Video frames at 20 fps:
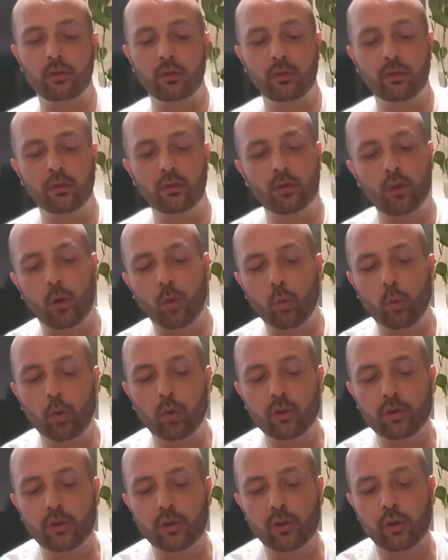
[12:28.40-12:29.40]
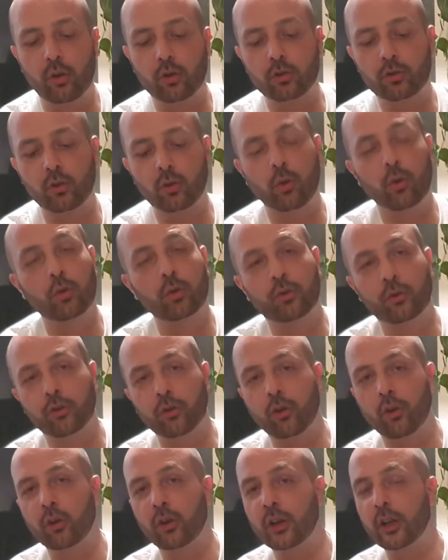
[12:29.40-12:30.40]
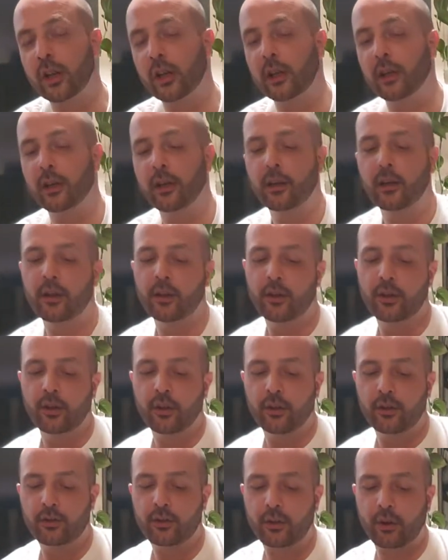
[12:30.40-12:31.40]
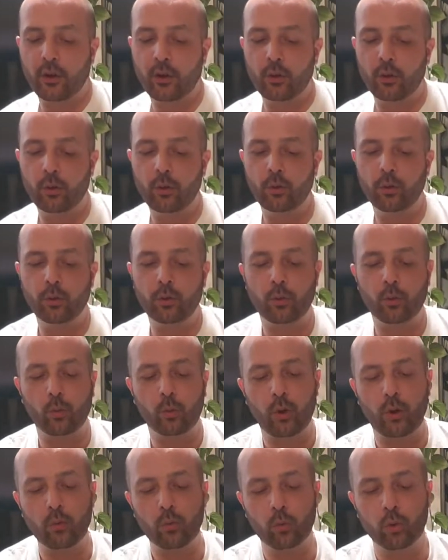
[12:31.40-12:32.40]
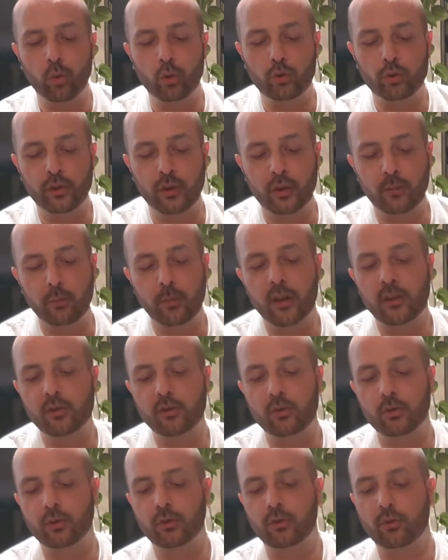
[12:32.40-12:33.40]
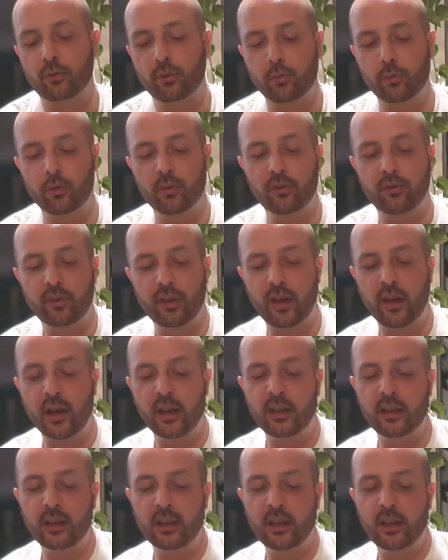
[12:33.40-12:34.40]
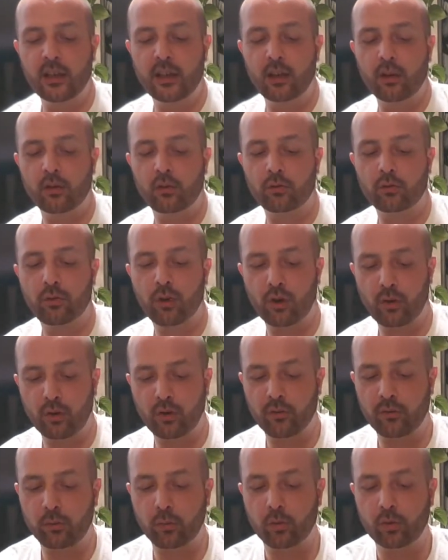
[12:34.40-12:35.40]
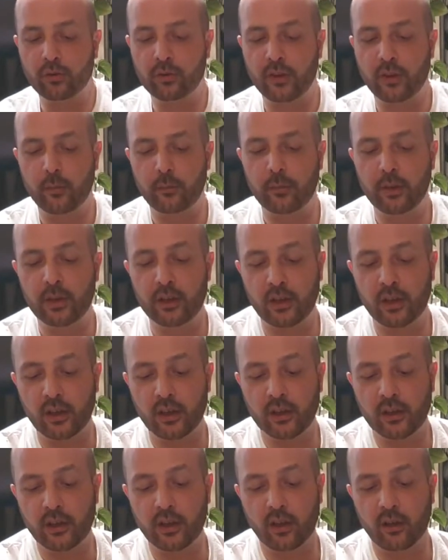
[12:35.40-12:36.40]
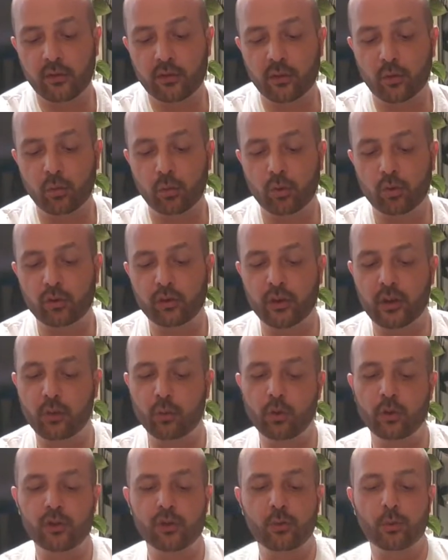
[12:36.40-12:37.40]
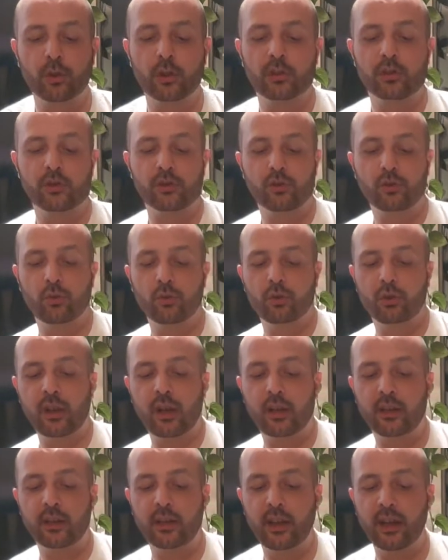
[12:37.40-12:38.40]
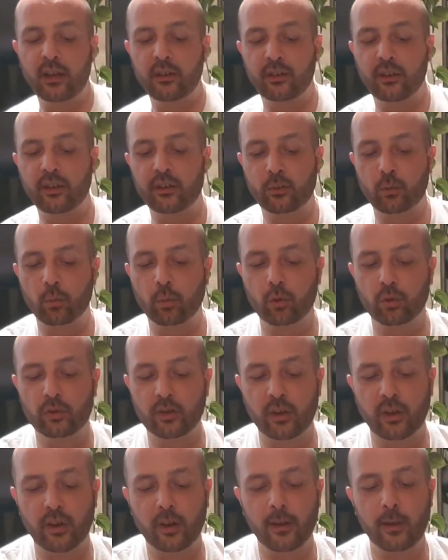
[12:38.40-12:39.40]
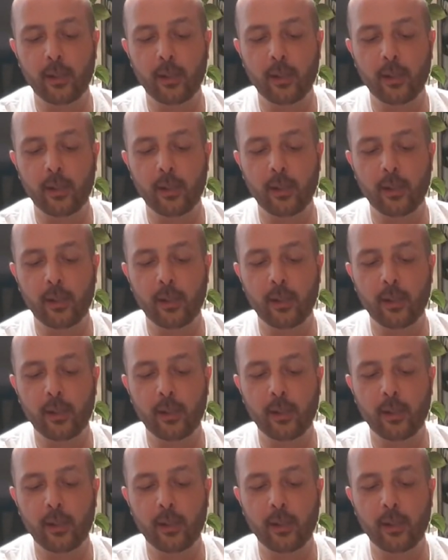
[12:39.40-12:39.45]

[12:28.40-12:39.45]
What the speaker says: not waterlogged or soggy. So when watering, make sure to remove any runoff water immediately after watering, which will ensure that the excess water